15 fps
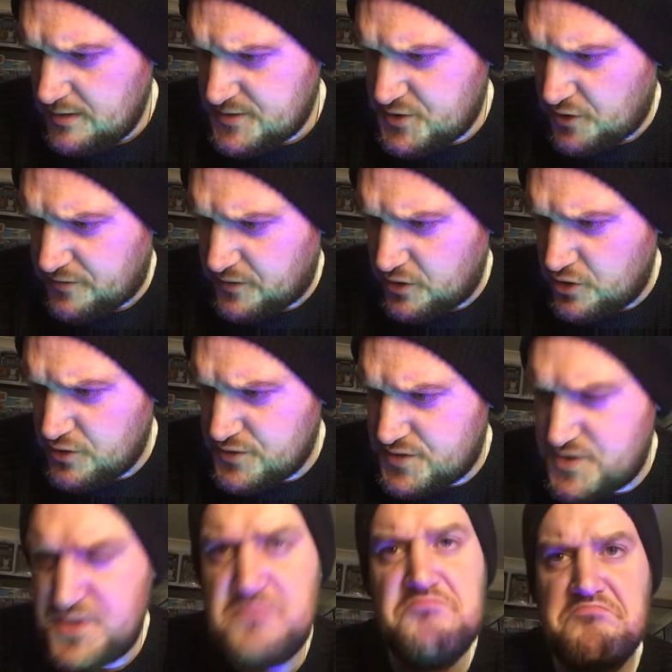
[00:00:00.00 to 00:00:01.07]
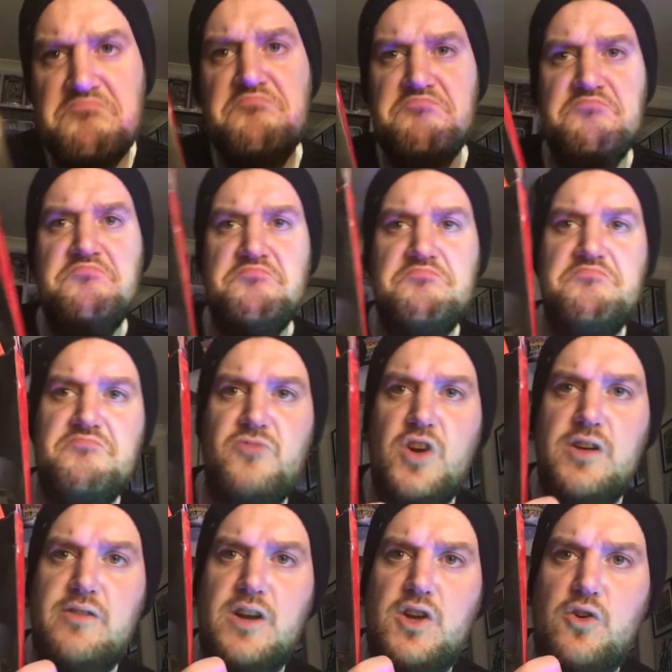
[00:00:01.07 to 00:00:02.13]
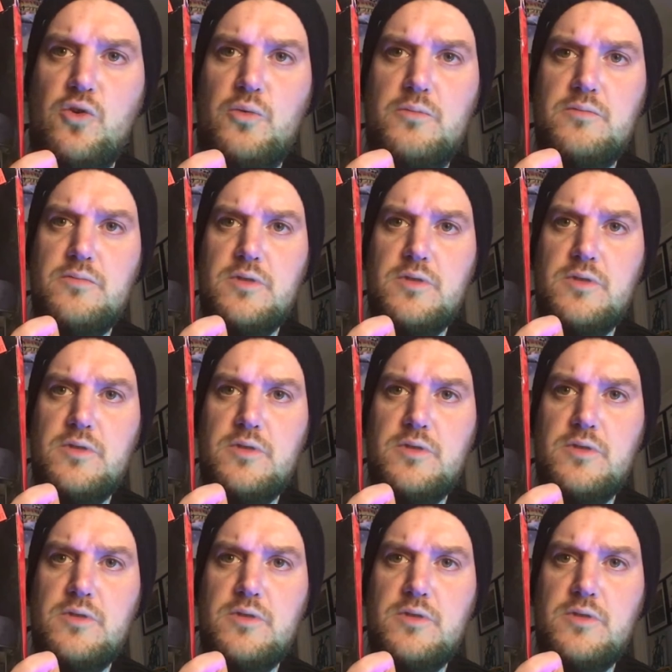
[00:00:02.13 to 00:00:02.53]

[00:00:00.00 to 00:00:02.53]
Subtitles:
Soft goods, really, really cool.